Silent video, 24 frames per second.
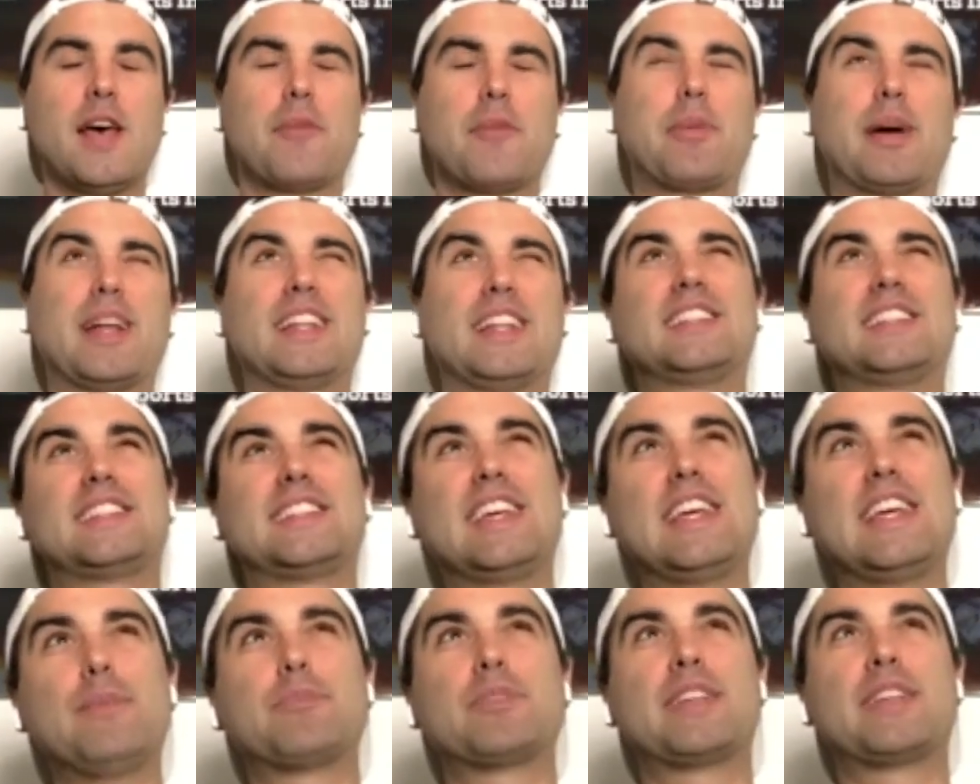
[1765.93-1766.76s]
But
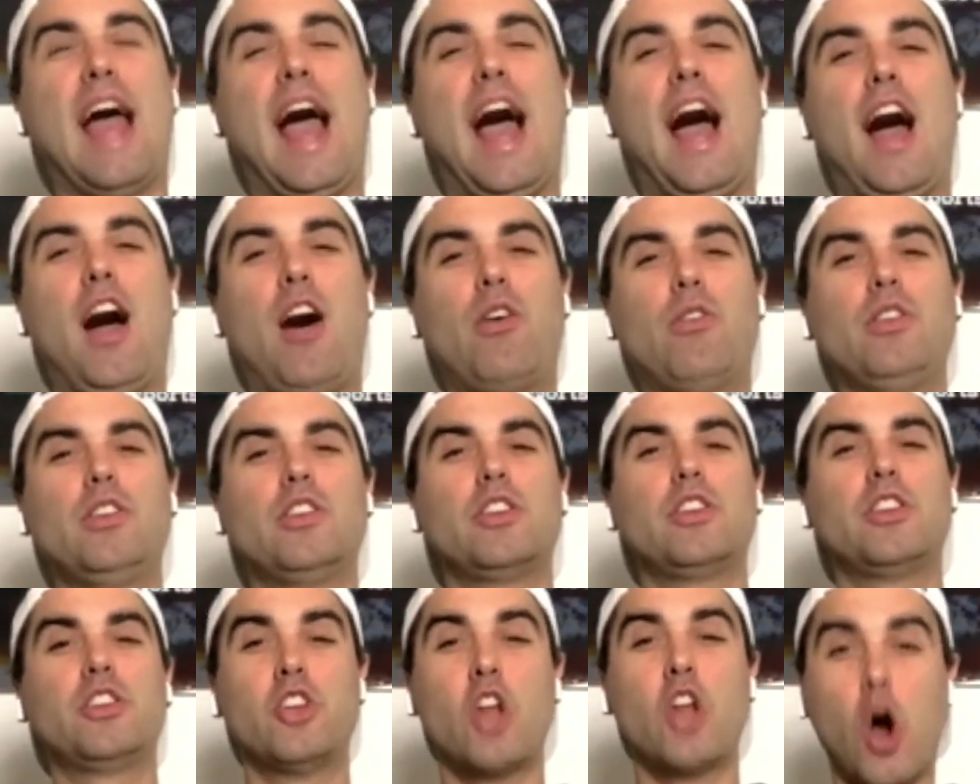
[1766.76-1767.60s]
deep down,
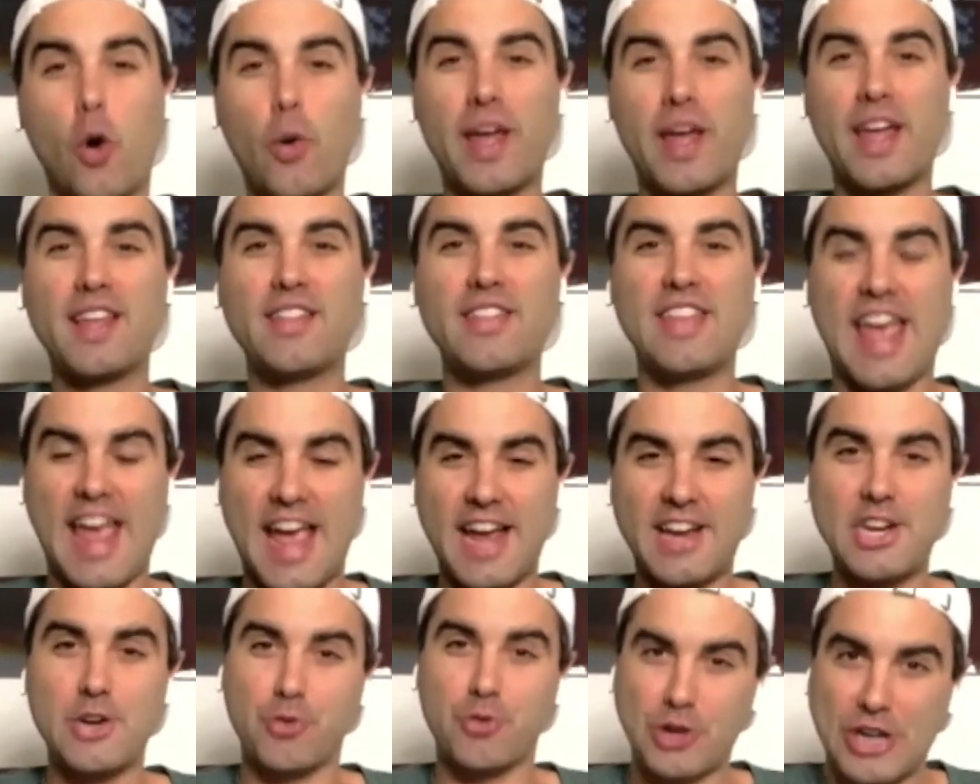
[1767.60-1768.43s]
knowing the
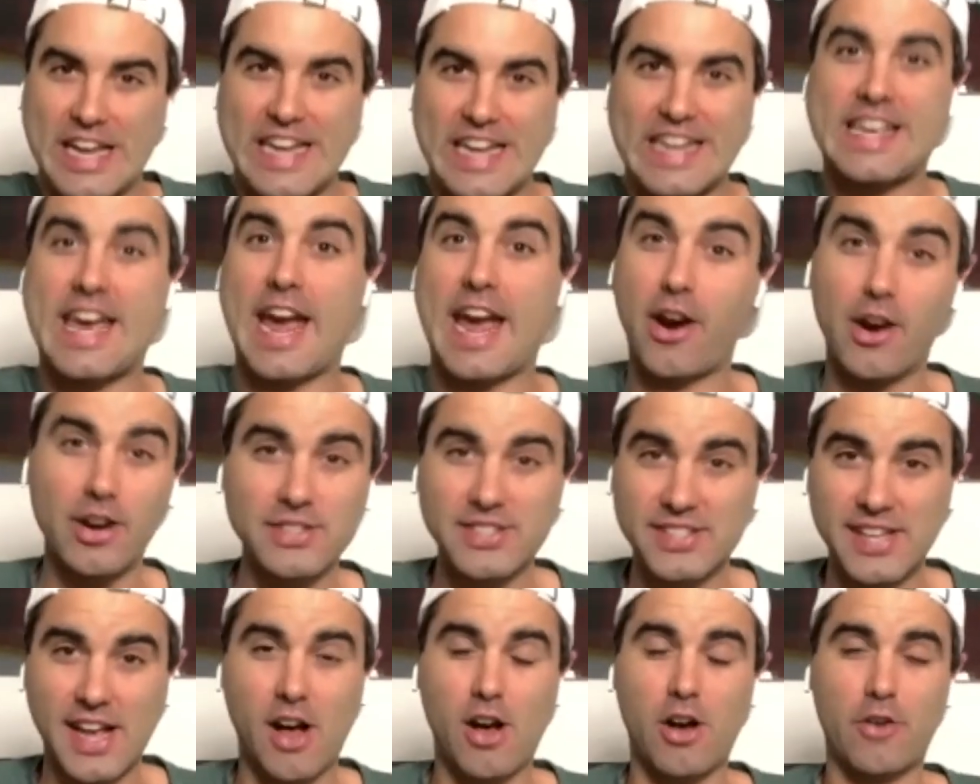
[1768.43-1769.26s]
Andy Reid
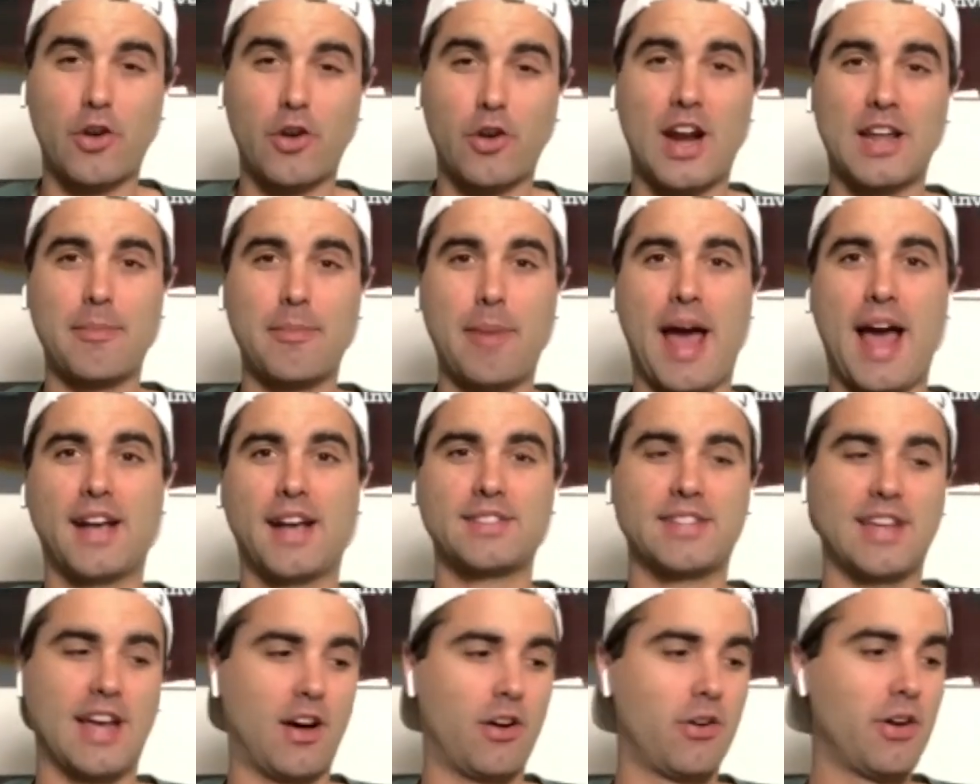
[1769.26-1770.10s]
carousel of running
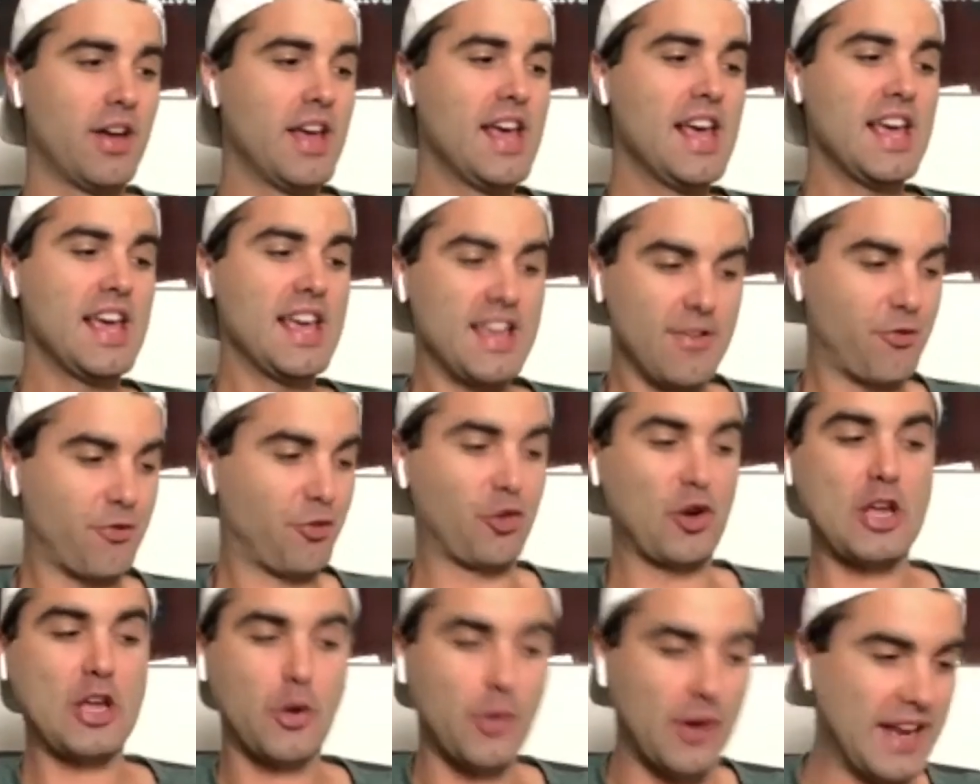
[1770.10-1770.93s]
backs, how
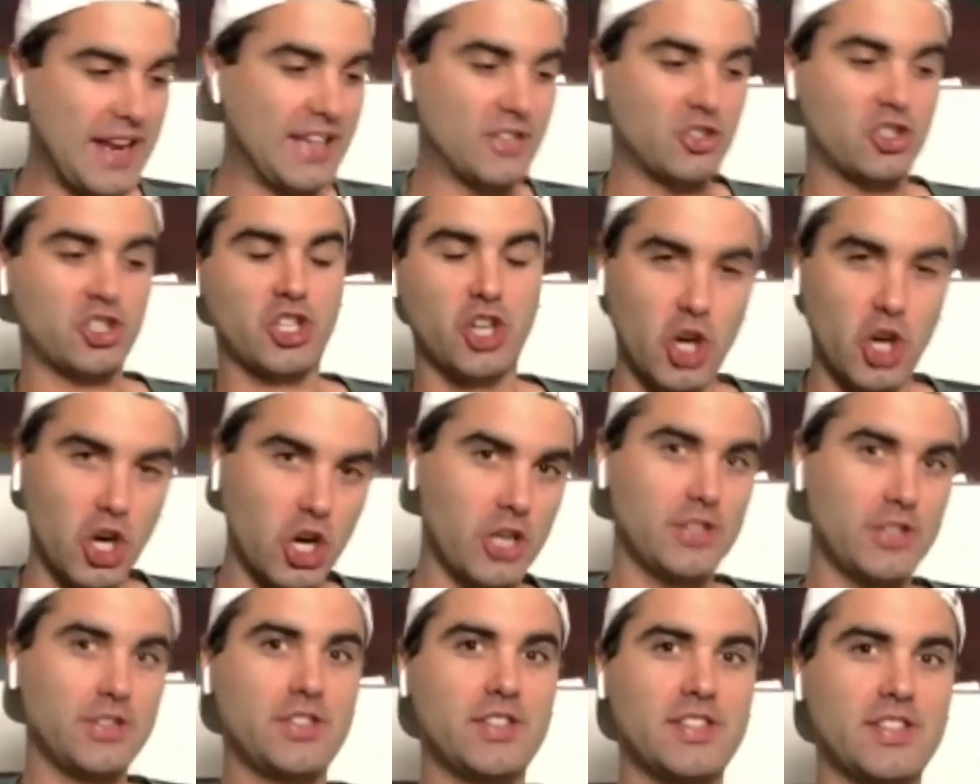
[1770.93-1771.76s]
frequent it
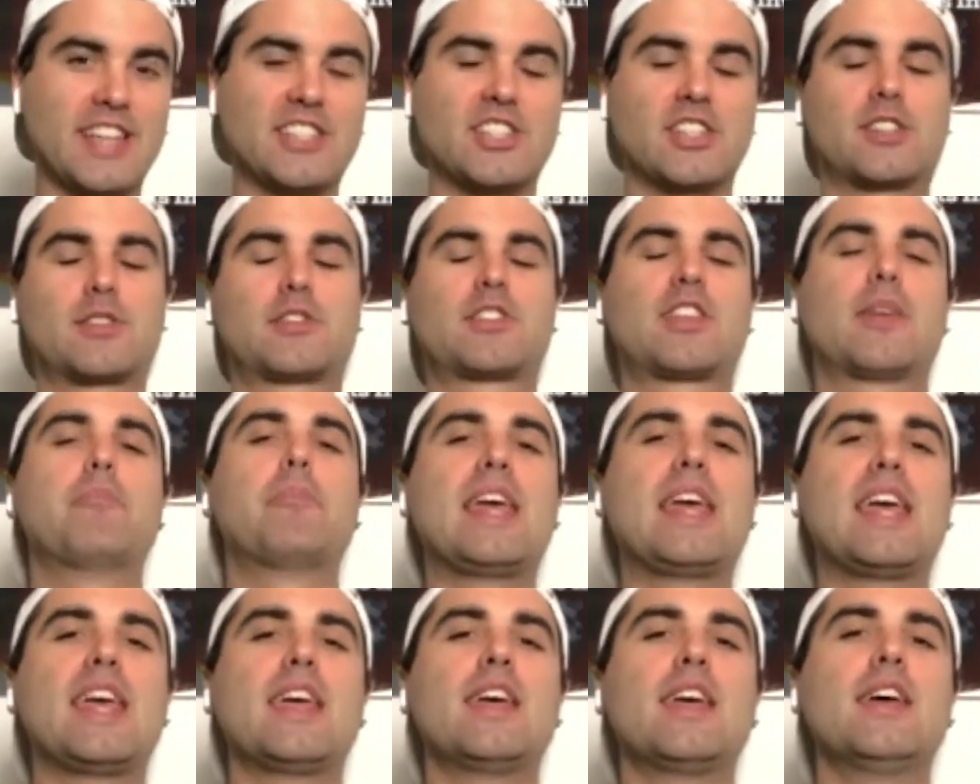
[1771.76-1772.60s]
churns, it just, to
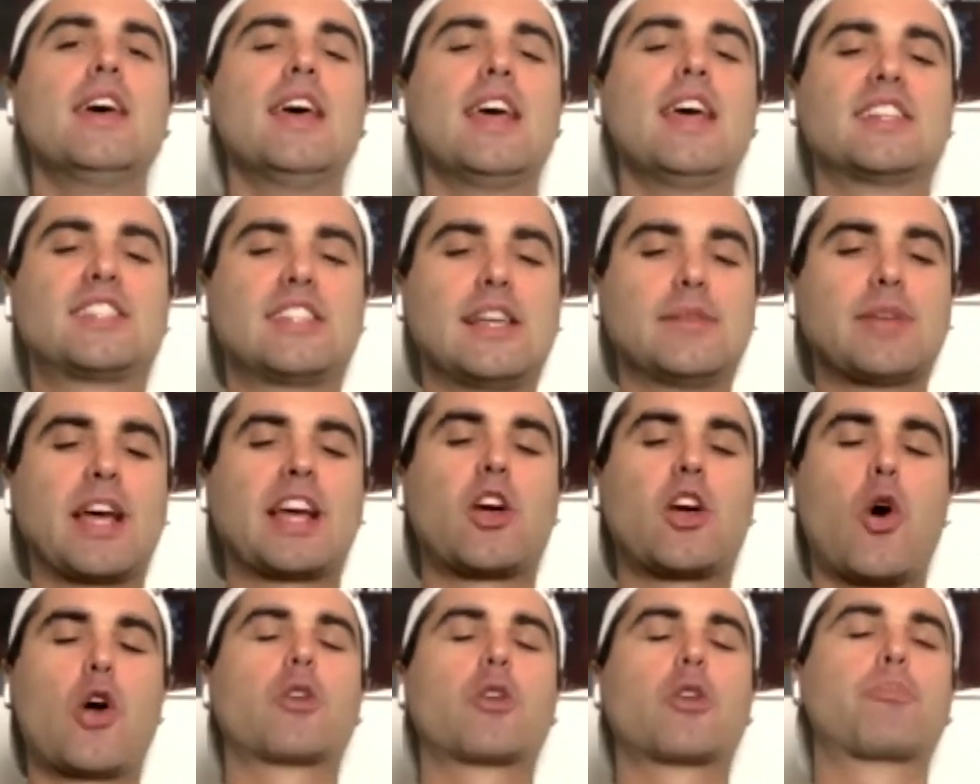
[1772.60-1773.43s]
me, it seems like
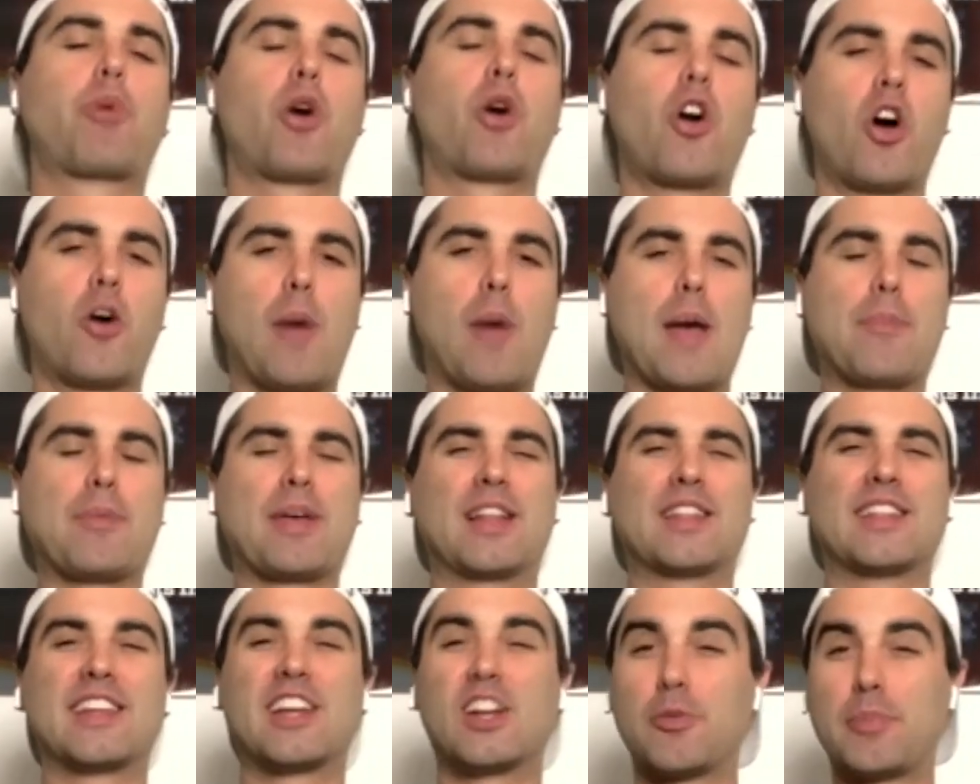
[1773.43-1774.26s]
going with Burrow might be
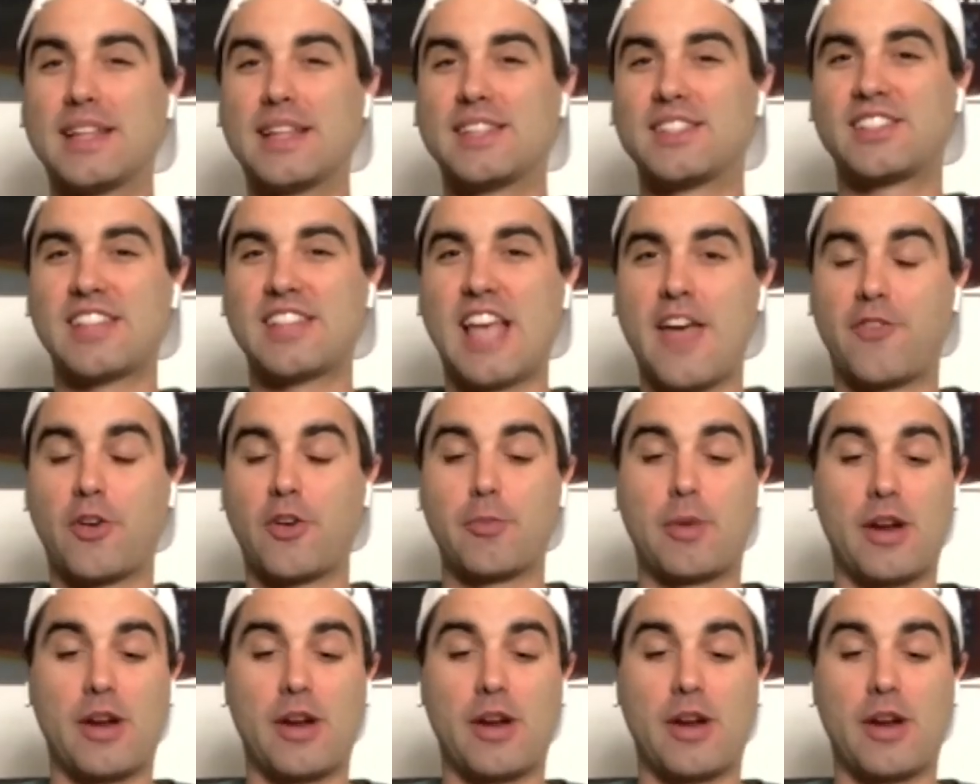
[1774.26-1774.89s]
a little bit safer.